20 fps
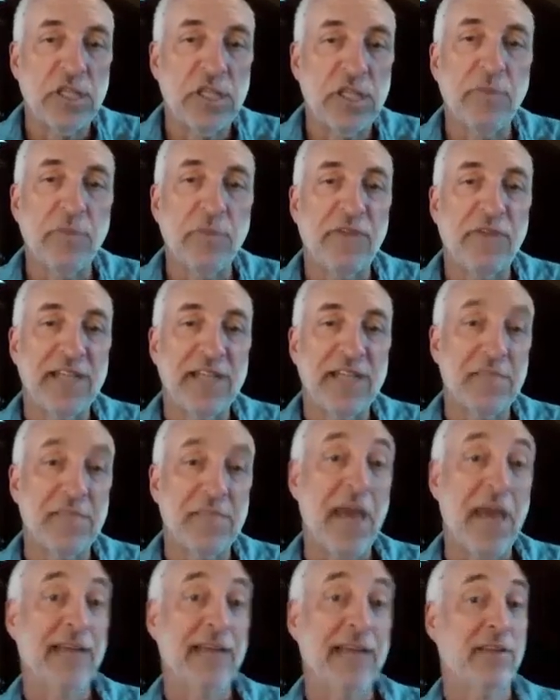just
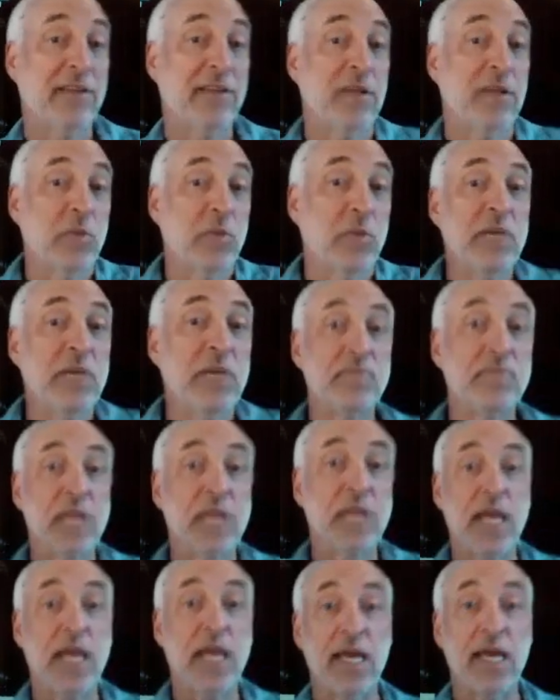simplifies the math a little
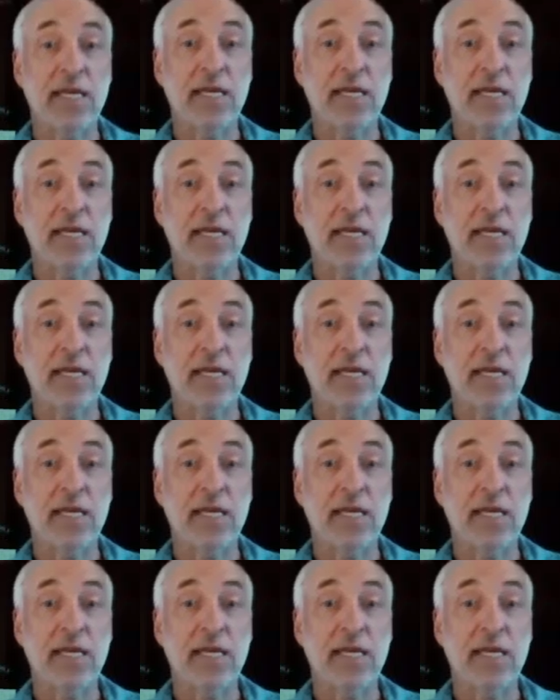bit.